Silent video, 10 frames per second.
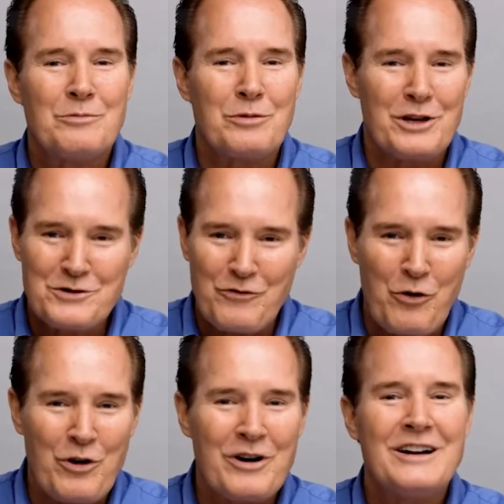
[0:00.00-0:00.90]
Plus
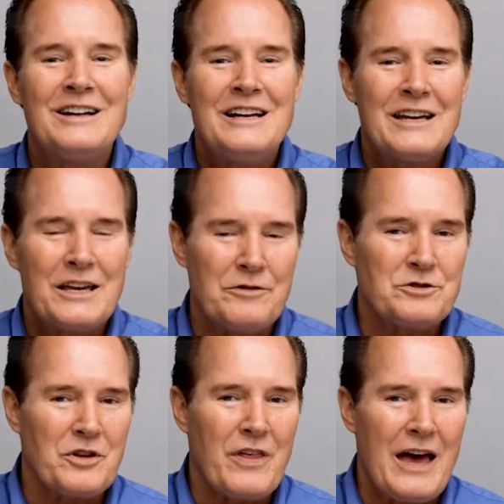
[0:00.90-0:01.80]
4 gives
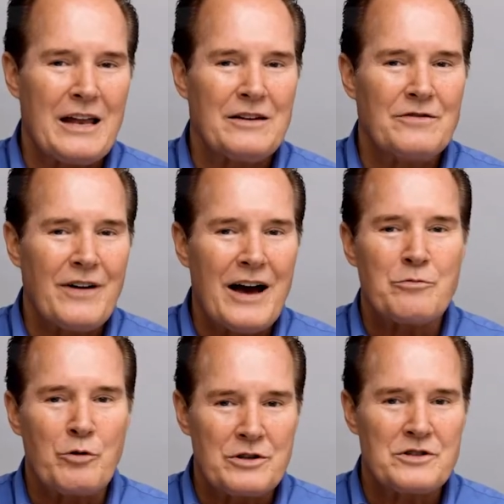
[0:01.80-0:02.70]
you that
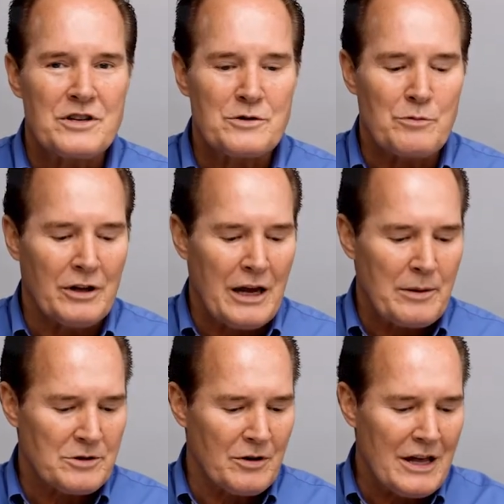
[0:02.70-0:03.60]
5.6
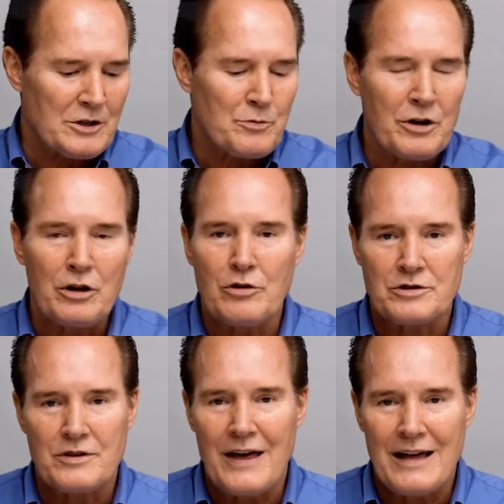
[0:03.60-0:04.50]
milliamps. So, and that's pretty close
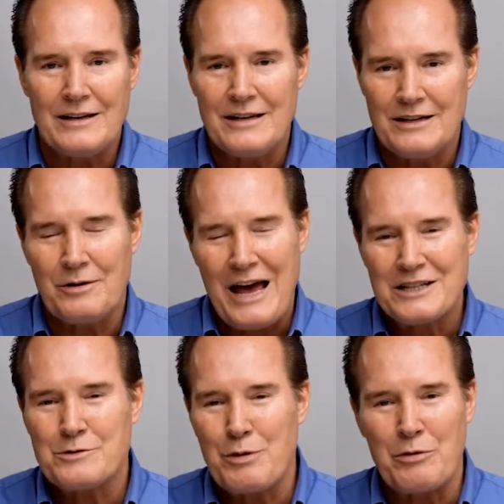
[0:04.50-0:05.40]
to that. And it has
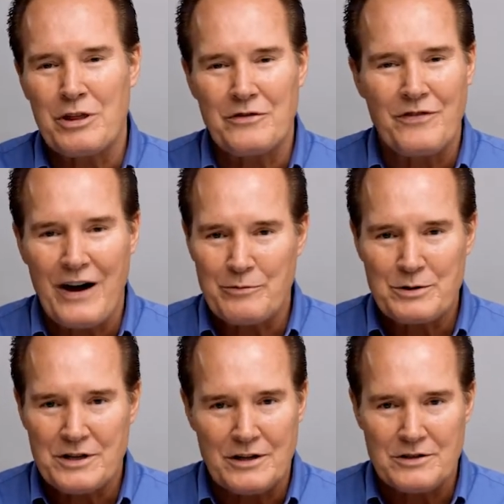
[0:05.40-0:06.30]
to be within
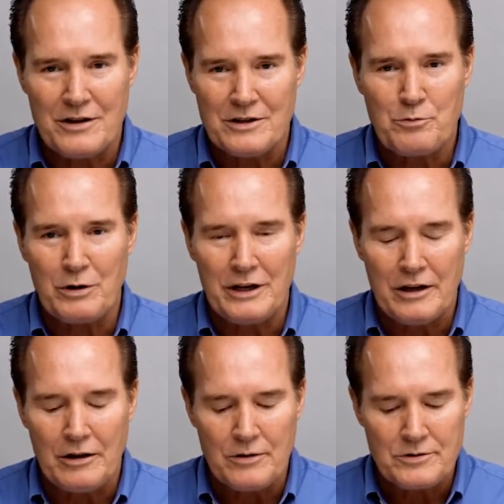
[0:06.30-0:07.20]
5%, so that's plenty
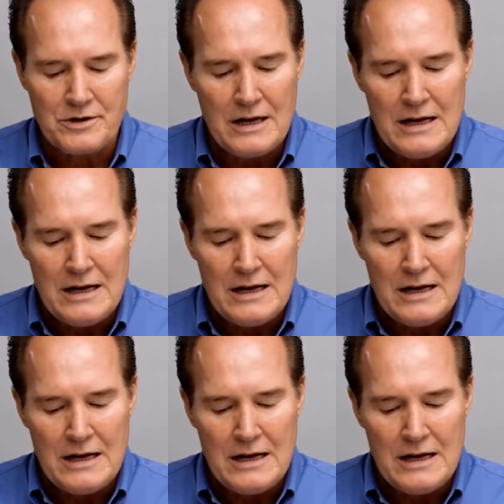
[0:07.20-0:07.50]
close.